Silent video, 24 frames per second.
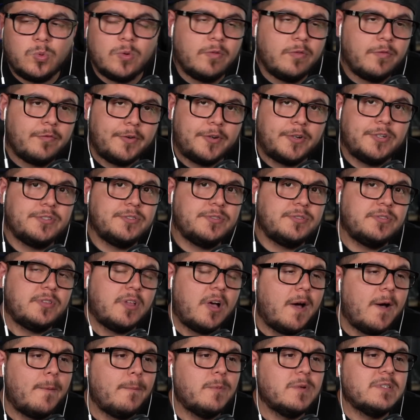first
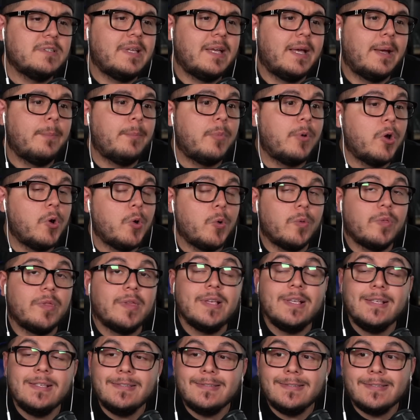thought was like, bro,
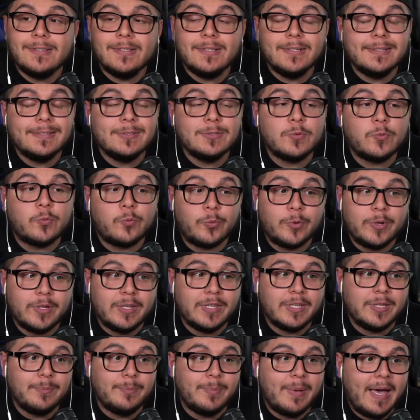this looks
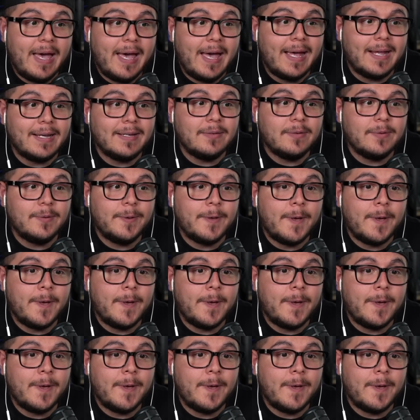really bad.